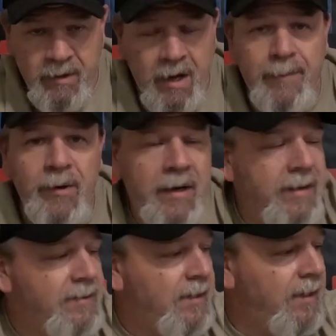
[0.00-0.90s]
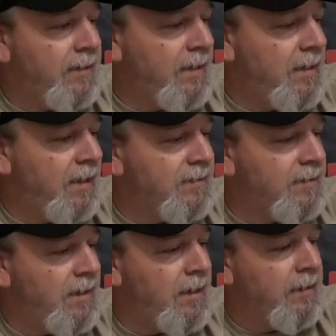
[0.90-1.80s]
Copperhead 10
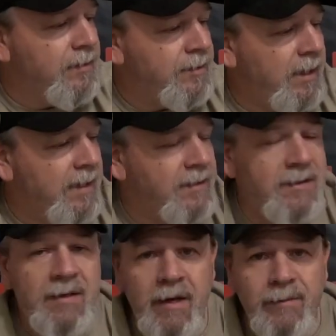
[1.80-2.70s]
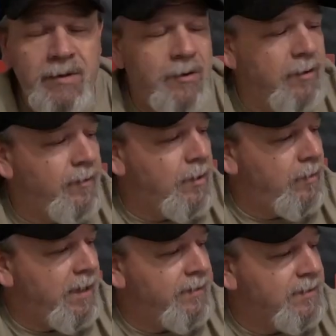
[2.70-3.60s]
ESC. She got the same
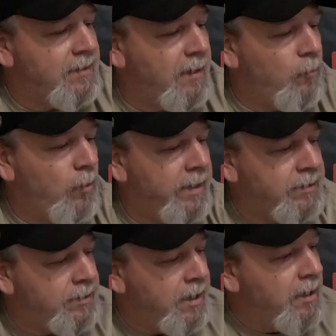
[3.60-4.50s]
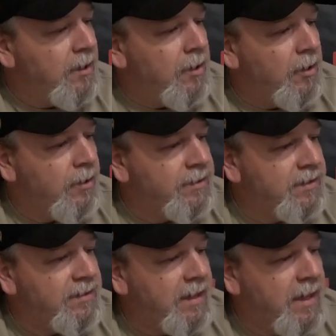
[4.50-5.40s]
servo and the same winch. Hers
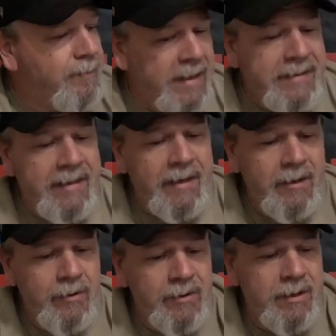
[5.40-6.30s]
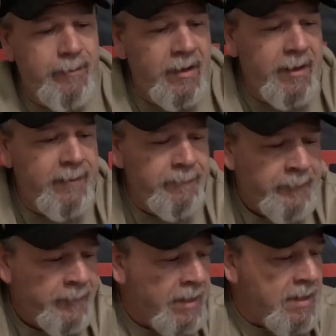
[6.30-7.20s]
is set up identical to mine.
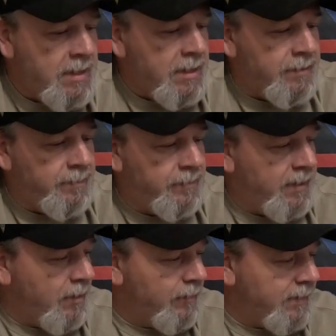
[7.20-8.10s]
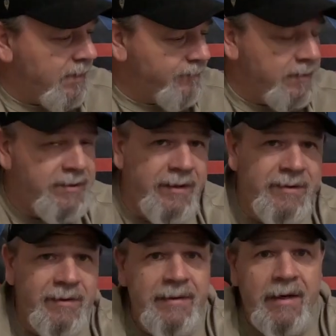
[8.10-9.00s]
The only difference
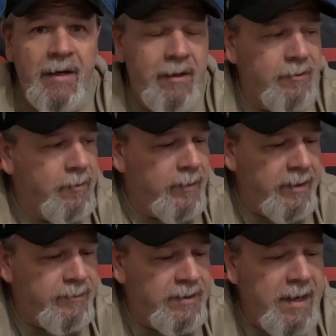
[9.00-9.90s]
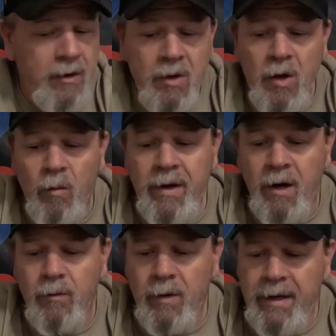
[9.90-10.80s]
is the color of rims. Now, we
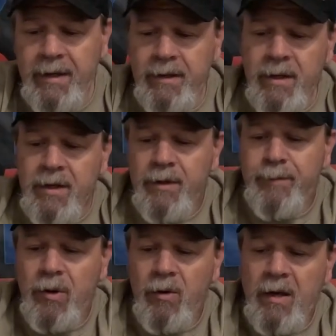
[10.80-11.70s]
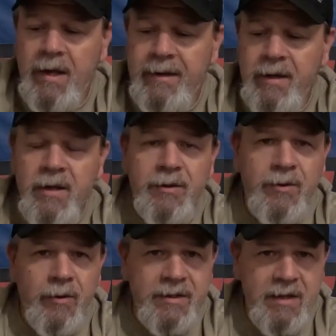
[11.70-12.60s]
are running the Proline
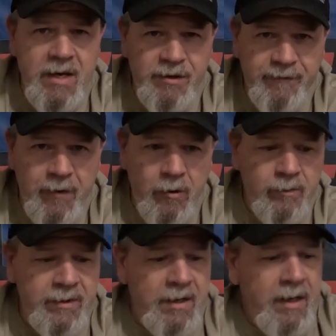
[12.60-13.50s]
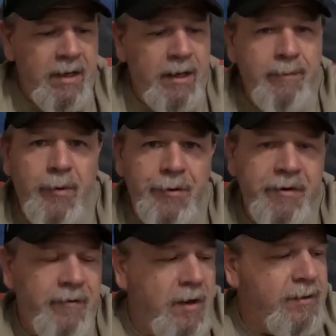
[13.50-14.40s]
dual stage foams in both
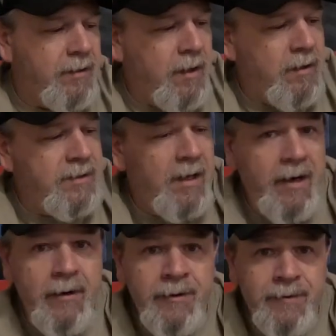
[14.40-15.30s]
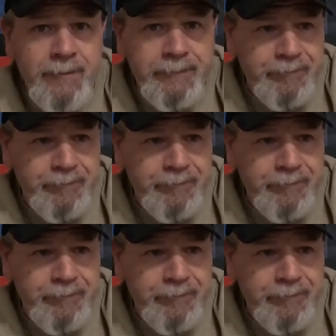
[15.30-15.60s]
of our tires,